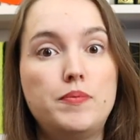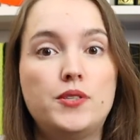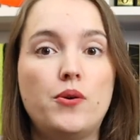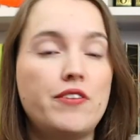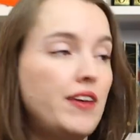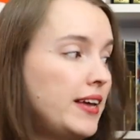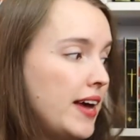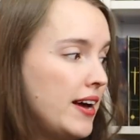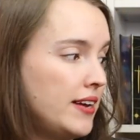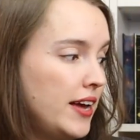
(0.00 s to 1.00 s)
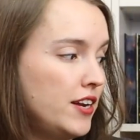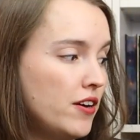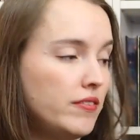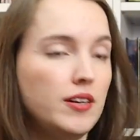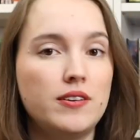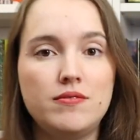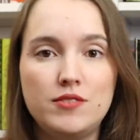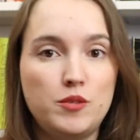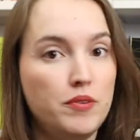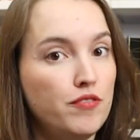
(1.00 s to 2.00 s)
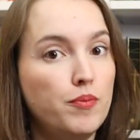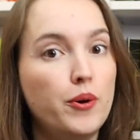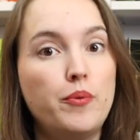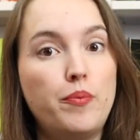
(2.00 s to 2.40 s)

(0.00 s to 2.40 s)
So if I get any of the SPiff Bowl